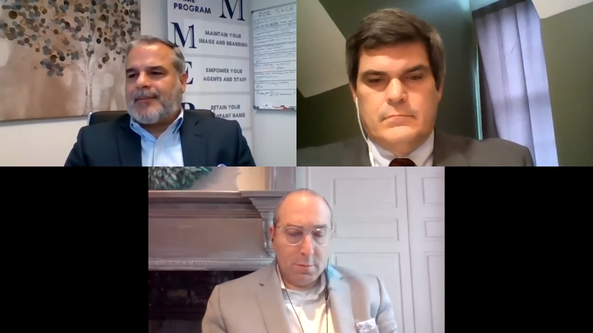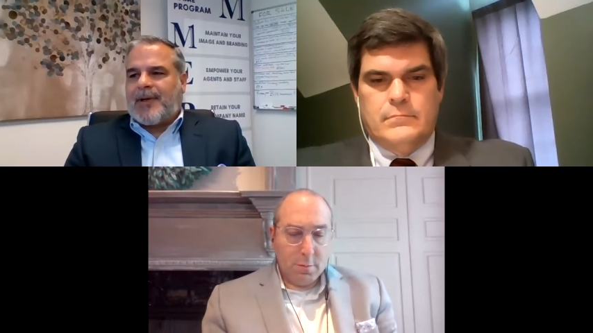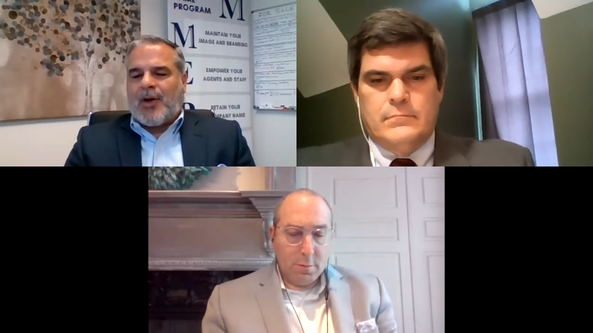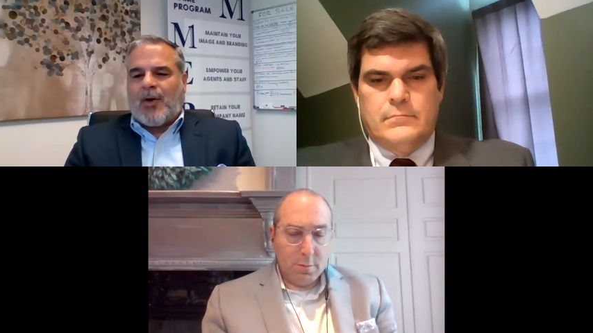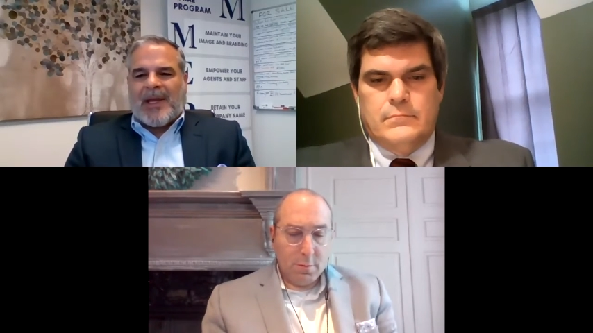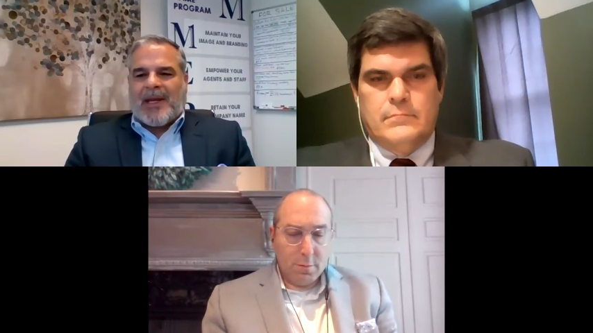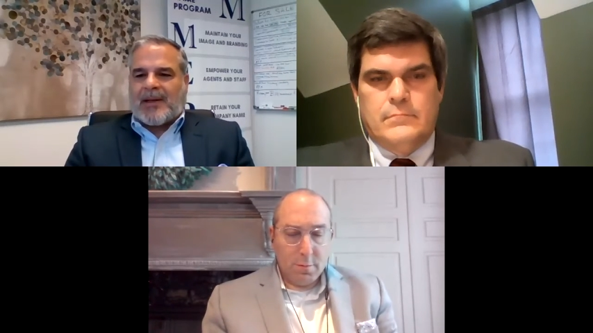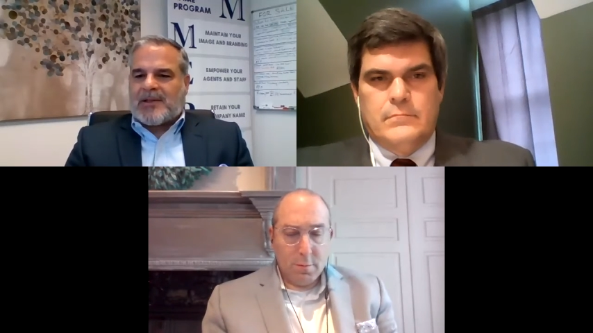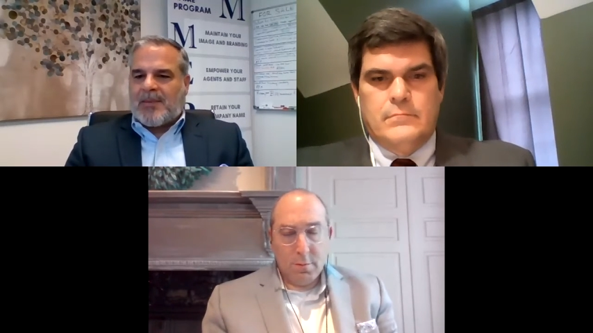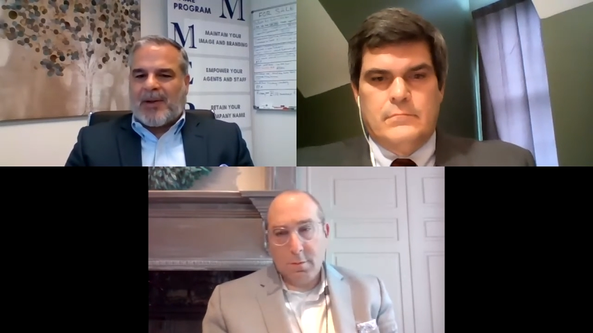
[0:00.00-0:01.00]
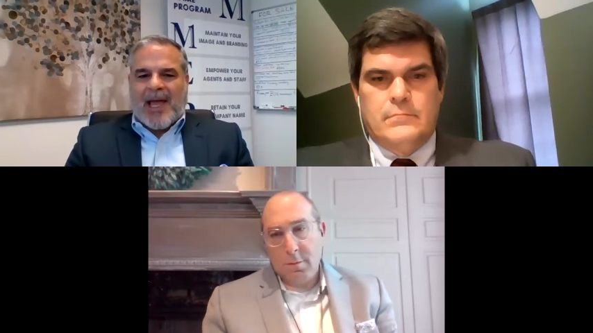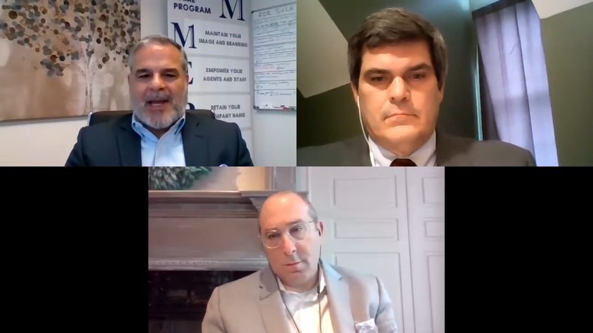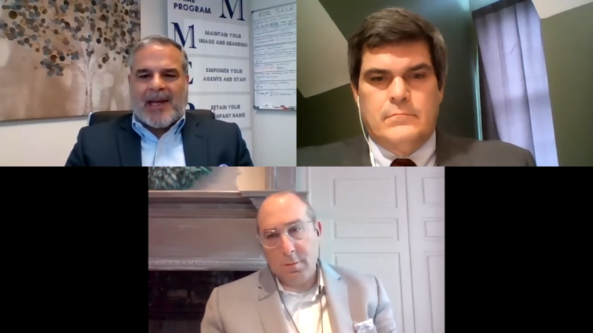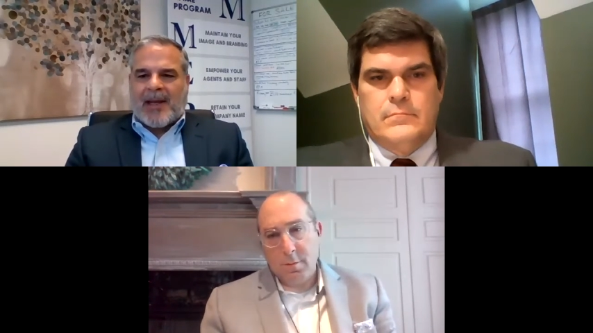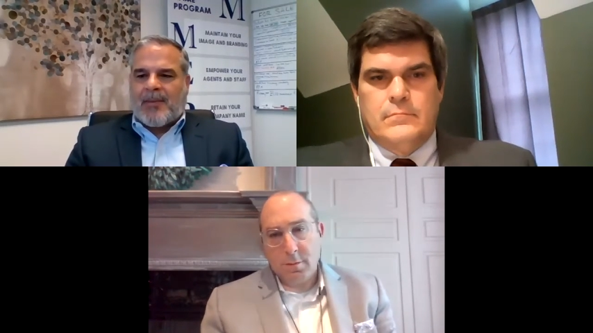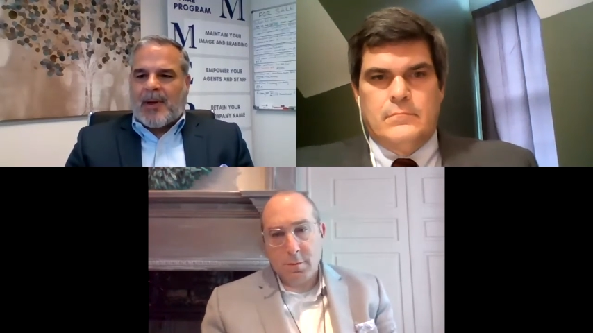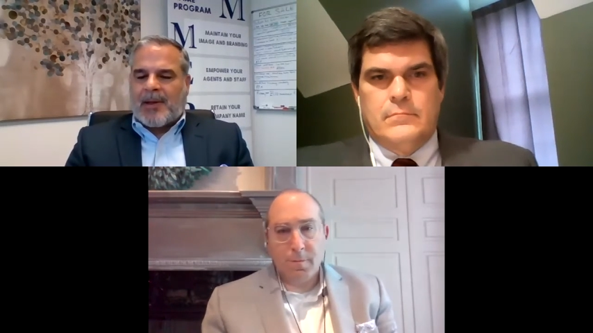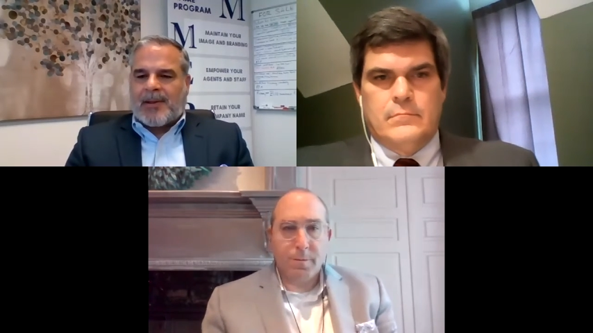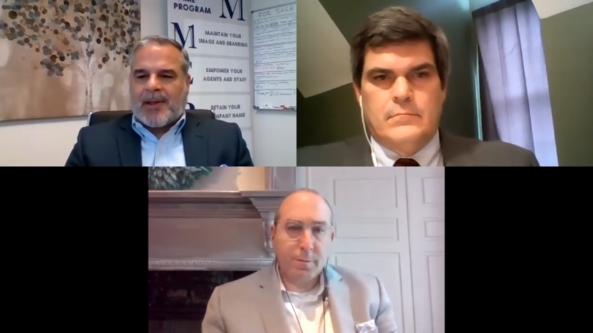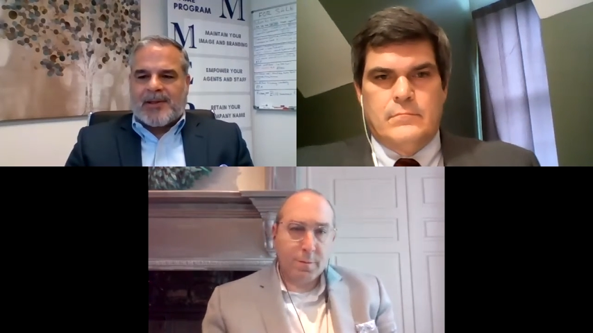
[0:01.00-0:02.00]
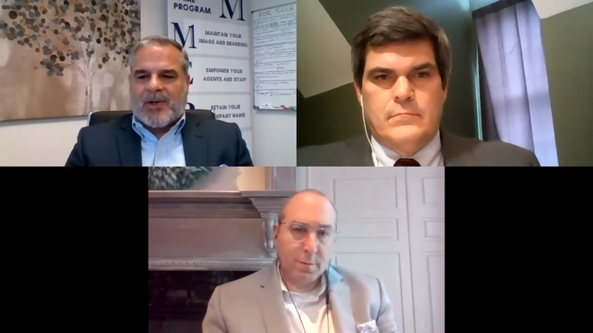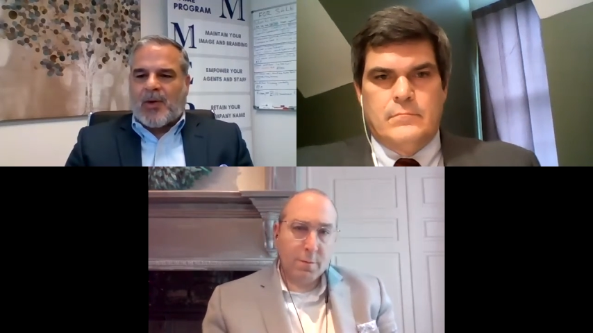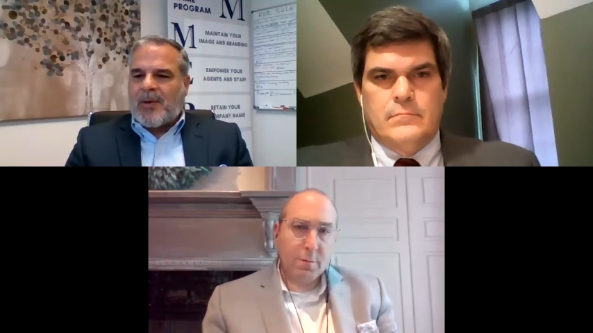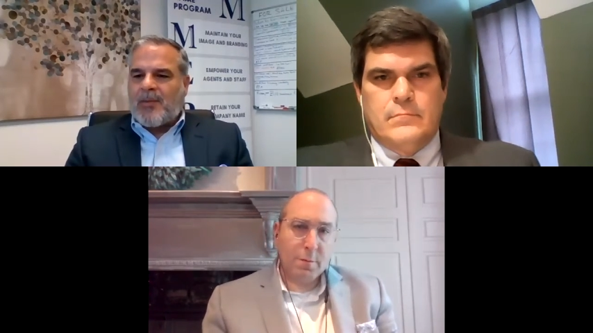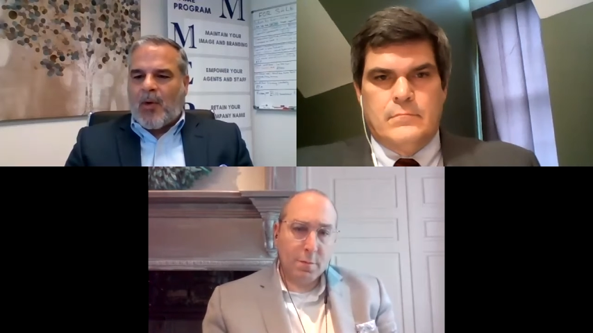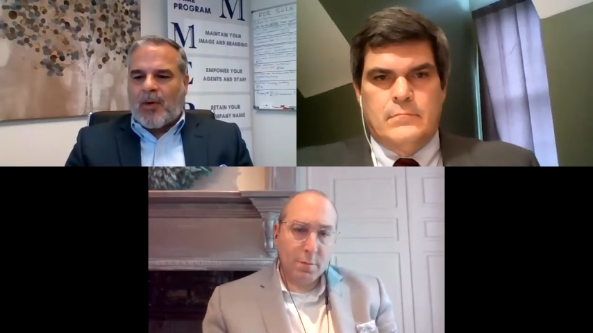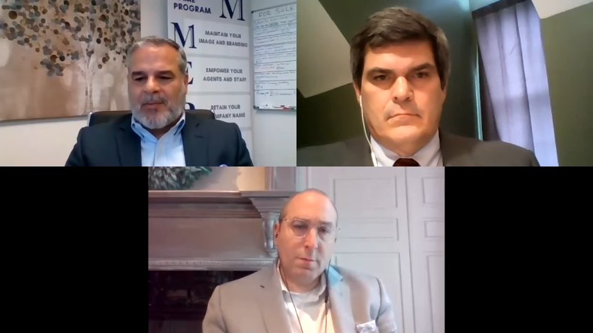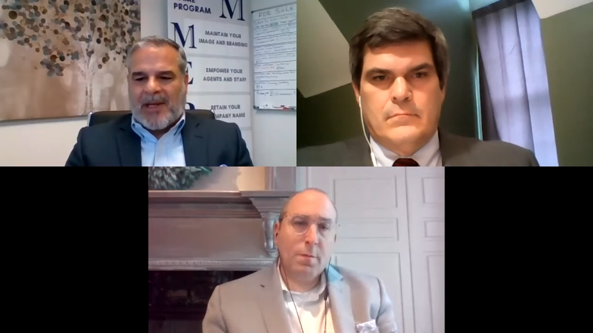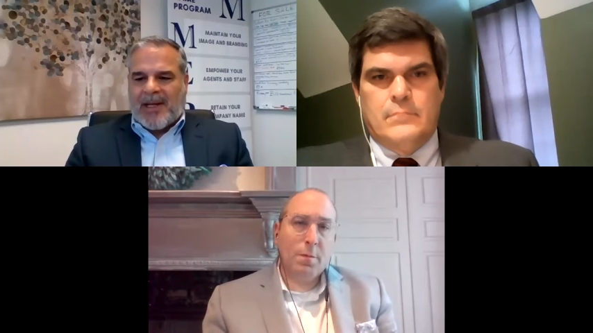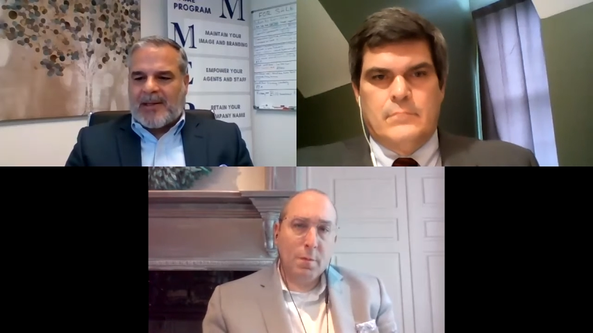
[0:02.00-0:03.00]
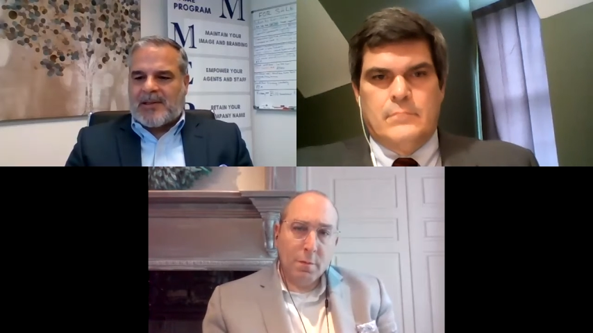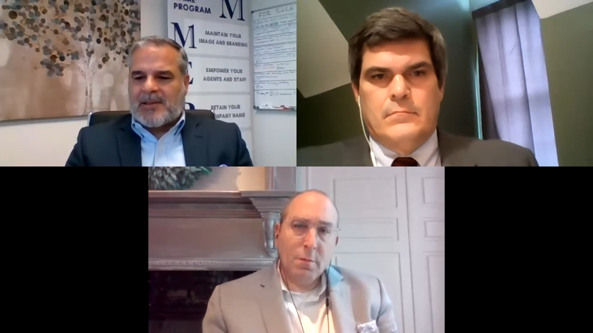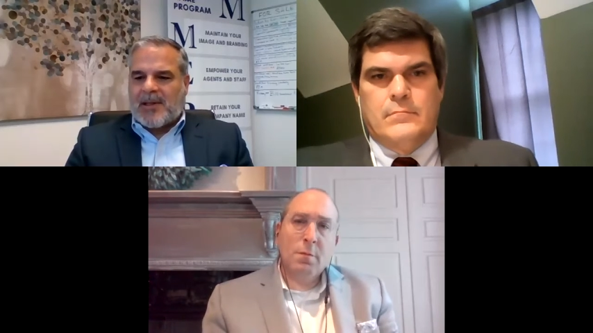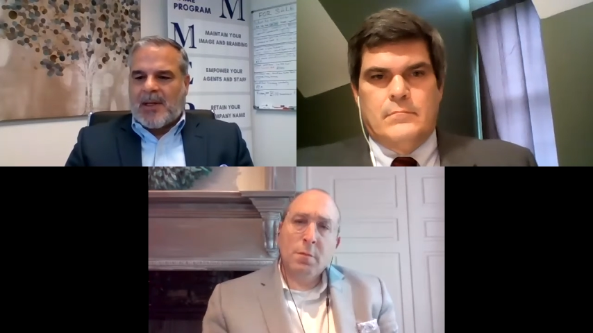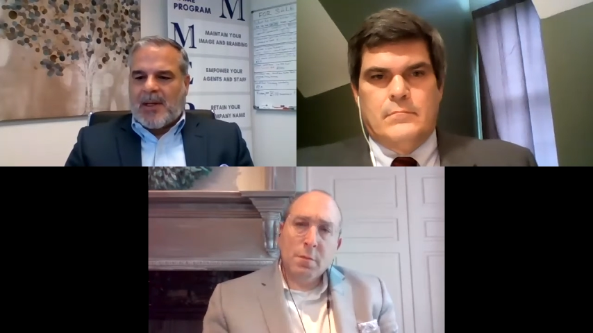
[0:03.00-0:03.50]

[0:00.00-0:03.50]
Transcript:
Speaker 1: you know meetings, the planning and, and, and zoning board meetings.